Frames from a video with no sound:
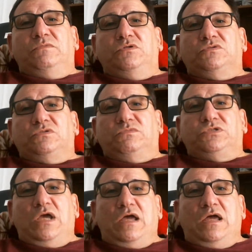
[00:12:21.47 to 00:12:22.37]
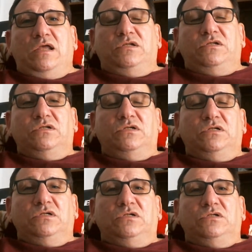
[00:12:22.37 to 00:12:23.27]
do some chat
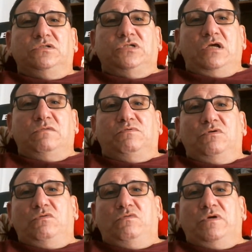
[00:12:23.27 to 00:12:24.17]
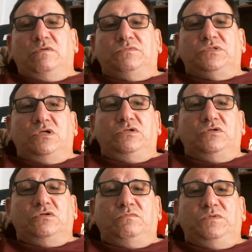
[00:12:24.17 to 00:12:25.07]
programs on
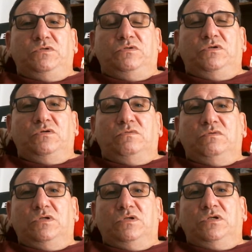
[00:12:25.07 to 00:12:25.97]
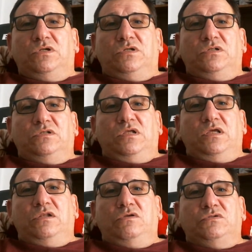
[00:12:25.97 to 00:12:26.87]
your computer,
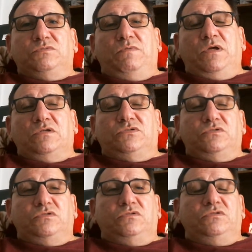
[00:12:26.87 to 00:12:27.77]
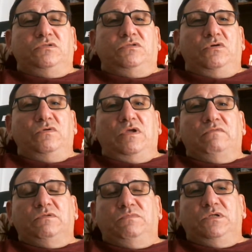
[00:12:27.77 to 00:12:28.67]
then those specs don't
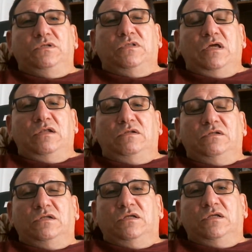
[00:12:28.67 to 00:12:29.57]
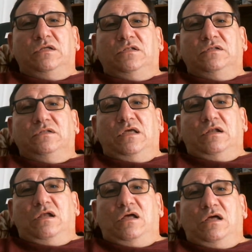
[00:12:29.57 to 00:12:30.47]
have to be that
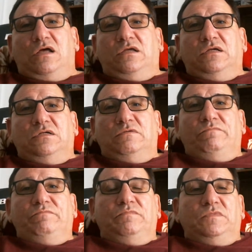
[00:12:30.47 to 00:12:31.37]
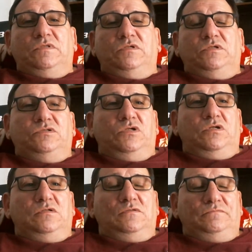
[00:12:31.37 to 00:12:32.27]
high. You
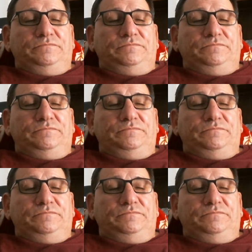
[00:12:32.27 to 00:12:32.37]
see,